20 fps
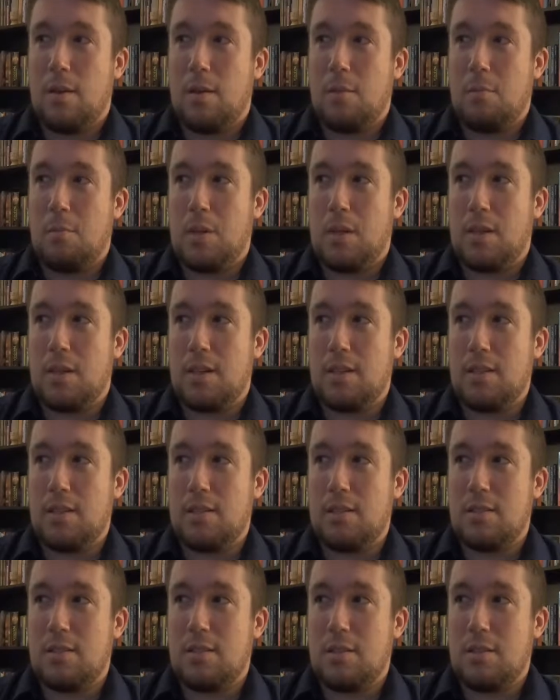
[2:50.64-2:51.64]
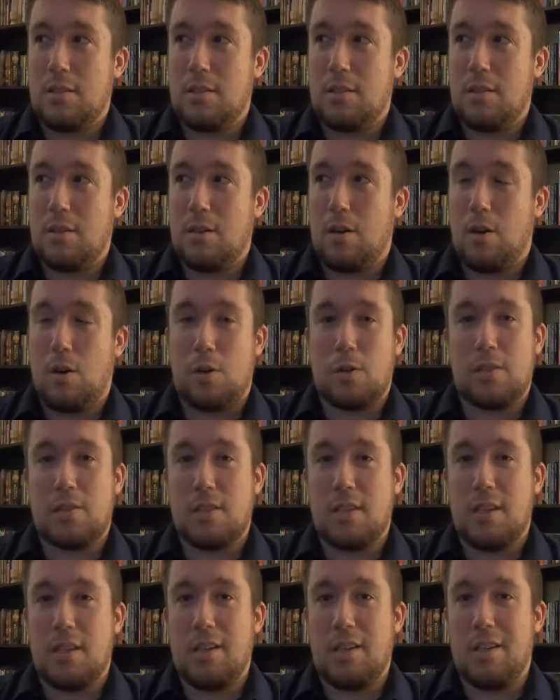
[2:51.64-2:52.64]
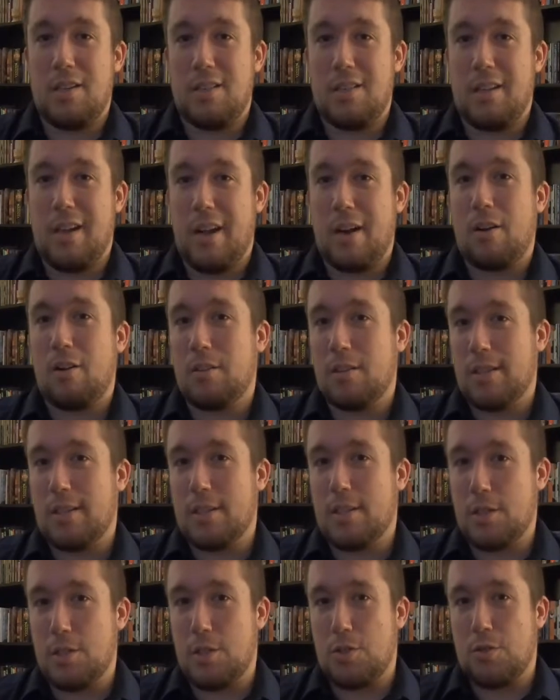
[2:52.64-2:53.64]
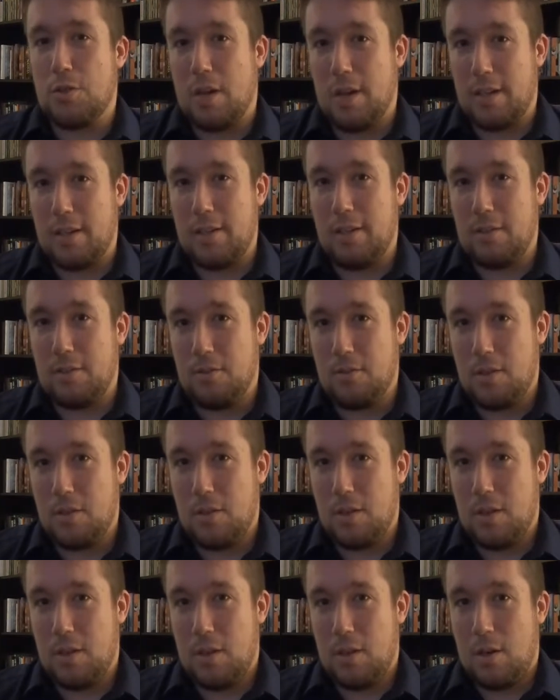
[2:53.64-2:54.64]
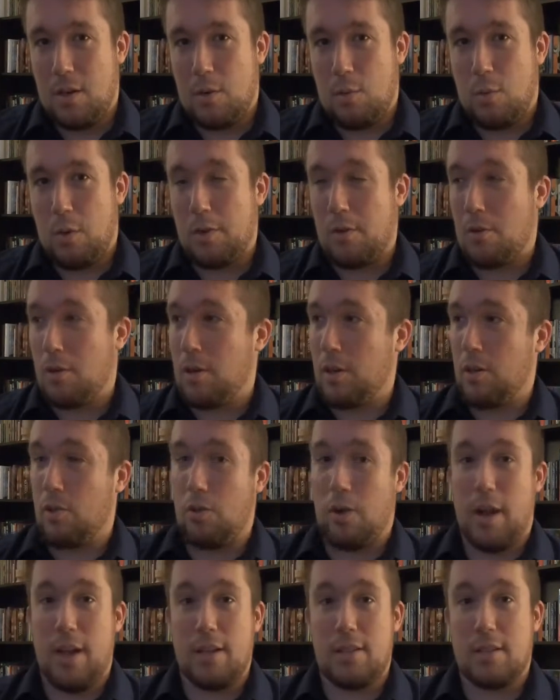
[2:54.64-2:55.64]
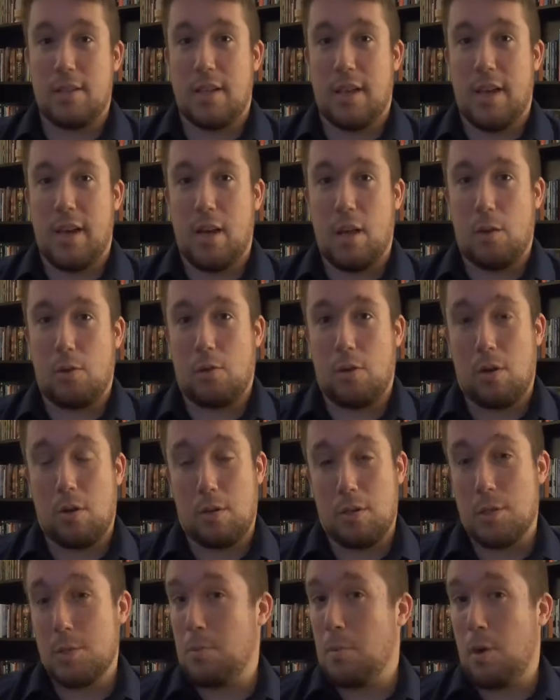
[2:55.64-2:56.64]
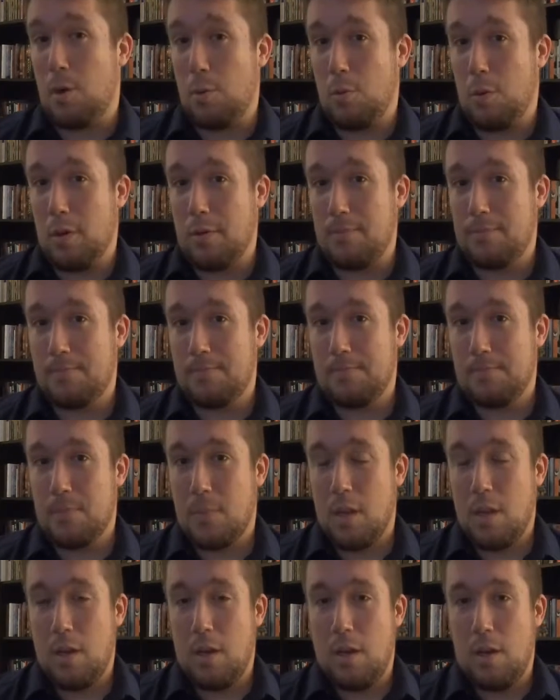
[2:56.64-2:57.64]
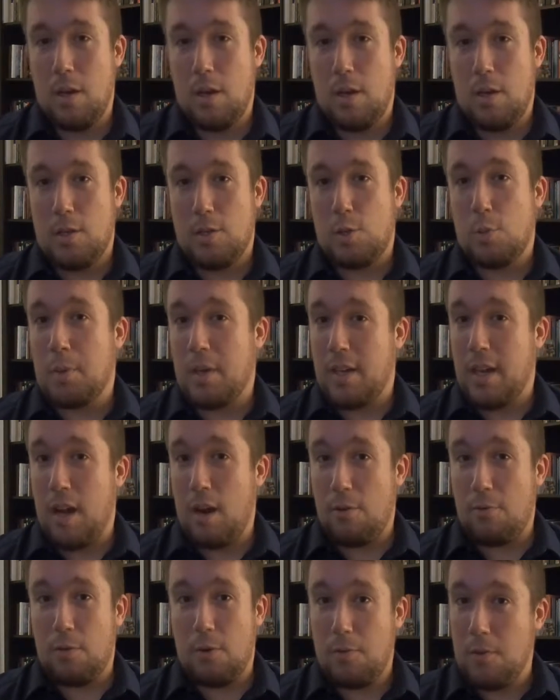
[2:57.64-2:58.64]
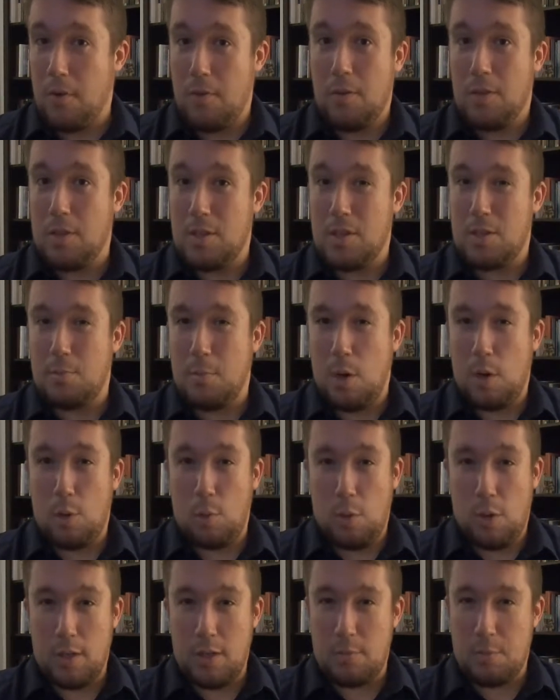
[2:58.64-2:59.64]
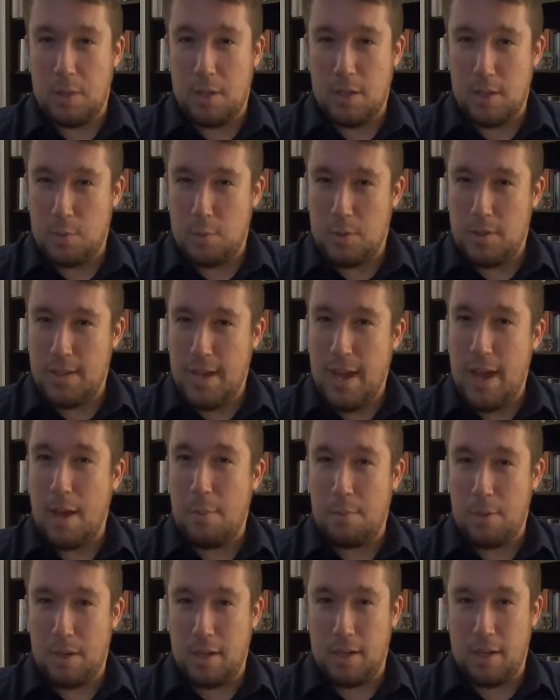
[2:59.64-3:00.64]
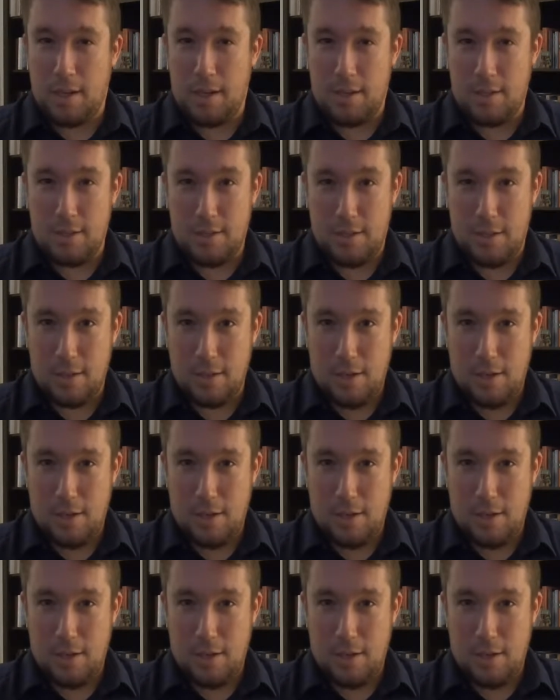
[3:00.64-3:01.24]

because all sin is inherently destructive, whether on a grand scale or on a small one. So be careful of even the small ones because what's happening is